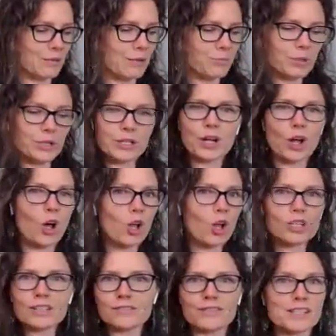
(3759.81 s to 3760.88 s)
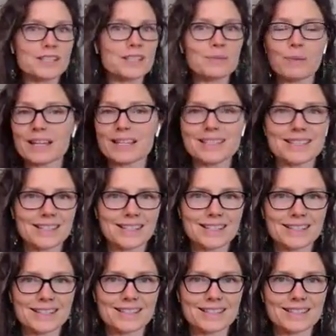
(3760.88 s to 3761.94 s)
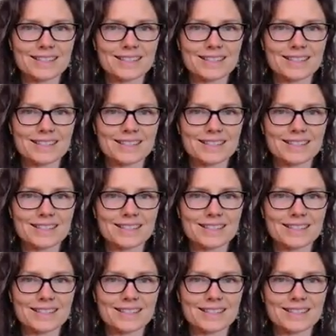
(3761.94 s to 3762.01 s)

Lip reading: put all of the spices